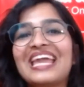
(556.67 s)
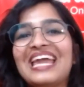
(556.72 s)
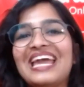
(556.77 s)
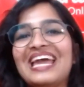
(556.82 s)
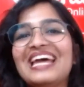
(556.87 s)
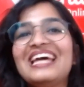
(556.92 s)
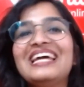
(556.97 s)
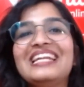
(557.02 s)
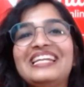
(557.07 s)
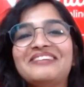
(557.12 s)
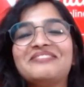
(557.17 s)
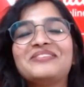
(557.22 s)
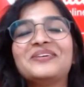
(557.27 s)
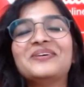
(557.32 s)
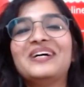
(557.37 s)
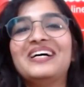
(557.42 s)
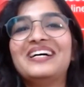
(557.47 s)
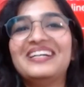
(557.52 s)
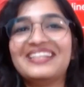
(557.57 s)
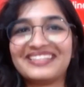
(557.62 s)
And if you
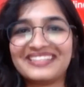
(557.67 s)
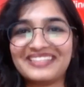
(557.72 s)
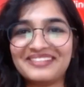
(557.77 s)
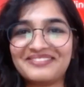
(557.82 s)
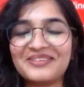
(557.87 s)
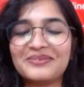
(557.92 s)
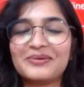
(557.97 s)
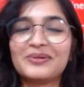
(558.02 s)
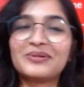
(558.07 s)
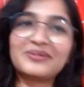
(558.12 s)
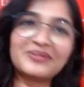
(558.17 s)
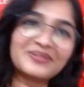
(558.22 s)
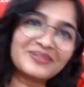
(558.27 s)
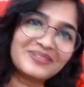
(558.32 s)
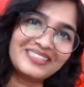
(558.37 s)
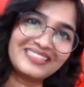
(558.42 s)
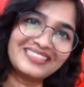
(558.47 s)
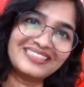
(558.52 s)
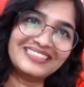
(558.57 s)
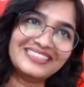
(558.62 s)
want
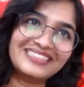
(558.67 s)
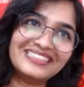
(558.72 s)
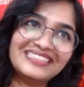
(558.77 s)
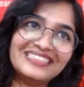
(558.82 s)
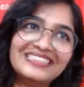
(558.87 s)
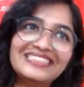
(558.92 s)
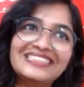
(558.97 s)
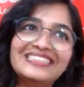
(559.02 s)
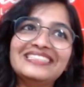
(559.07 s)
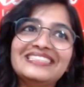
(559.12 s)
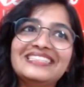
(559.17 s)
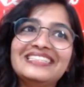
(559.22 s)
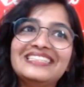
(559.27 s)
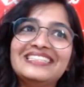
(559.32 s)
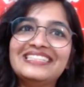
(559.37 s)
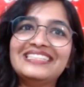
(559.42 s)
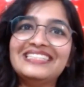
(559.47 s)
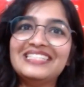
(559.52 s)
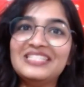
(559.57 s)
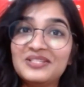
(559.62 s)
to
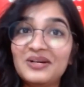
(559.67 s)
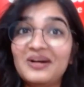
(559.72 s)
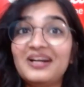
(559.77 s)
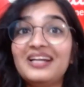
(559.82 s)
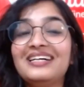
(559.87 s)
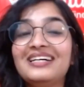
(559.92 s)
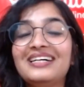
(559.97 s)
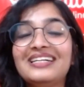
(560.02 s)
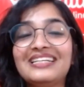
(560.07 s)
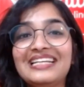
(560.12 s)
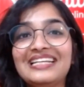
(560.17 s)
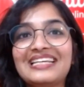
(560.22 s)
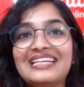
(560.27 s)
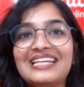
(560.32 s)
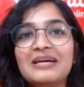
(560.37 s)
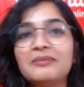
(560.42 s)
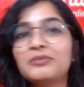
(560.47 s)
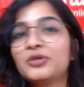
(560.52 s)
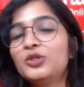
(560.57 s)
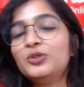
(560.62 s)
join our
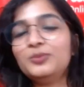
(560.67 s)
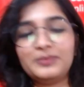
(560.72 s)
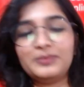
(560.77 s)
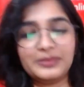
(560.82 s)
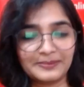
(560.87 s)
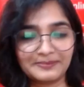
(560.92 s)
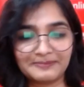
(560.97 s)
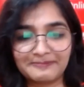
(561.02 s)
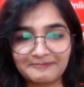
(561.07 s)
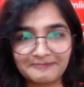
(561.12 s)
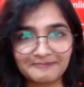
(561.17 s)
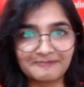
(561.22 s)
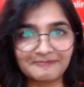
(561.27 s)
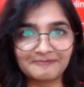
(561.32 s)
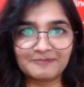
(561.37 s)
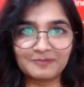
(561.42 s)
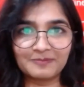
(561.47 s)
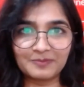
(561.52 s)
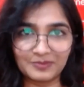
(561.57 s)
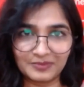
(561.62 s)
Telegram group,
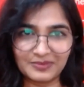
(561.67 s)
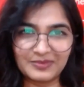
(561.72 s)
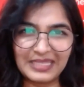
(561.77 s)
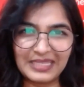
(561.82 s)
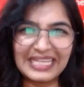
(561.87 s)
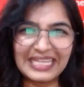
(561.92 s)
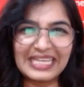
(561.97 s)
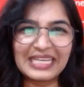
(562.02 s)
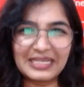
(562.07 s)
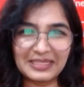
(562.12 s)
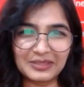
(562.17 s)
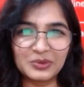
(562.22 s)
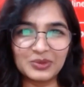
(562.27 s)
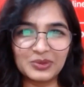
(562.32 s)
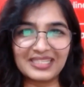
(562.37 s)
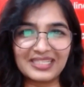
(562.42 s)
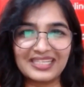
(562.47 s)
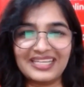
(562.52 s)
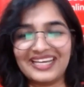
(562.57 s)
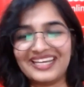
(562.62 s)
link udhar hi